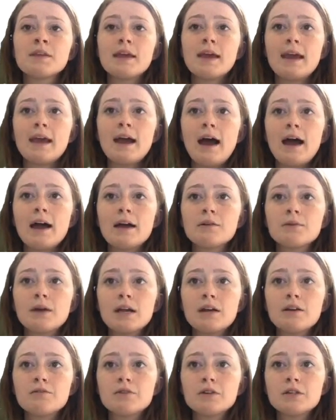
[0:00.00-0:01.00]
A high
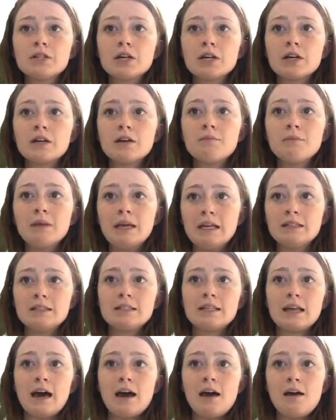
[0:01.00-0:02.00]
rate of return means
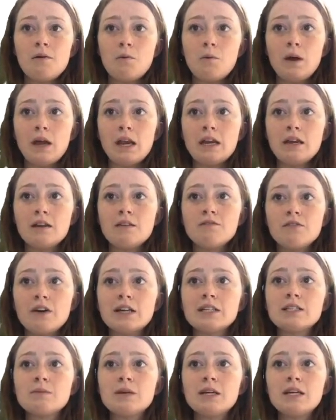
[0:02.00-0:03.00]
that when an
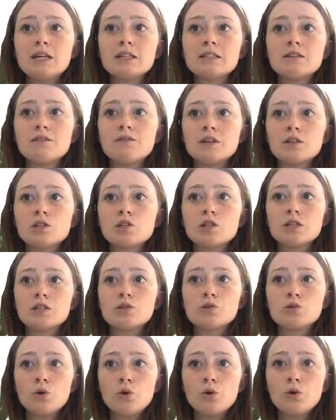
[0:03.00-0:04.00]
investment is eventually
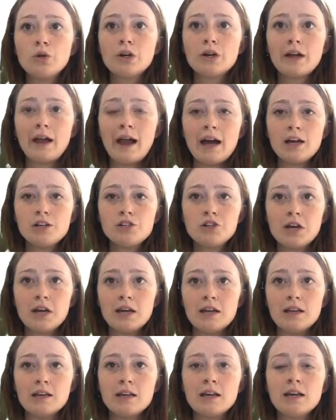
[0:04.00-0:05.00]
sold or cashed
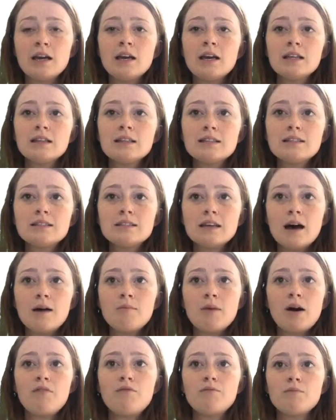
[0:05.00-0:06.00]
in, the
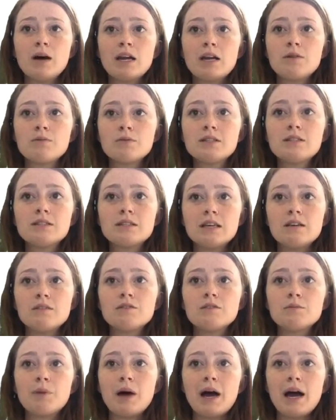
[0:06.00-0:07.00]
sum of money
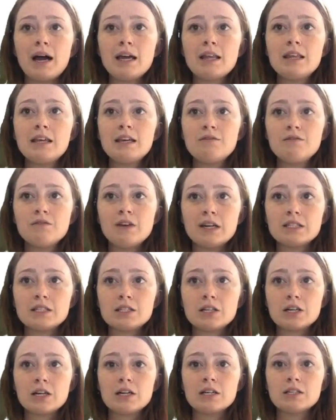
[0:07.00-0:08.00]
received by the
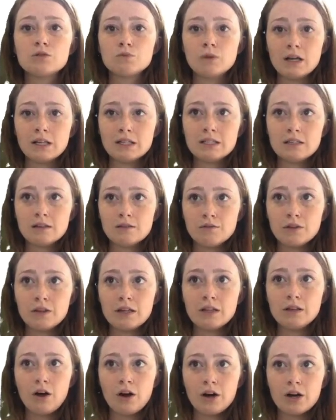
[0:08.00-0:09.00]
investor is relatively
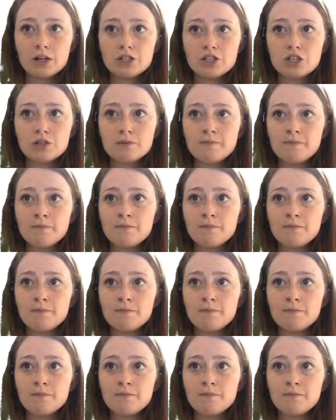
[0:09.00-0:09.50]
large.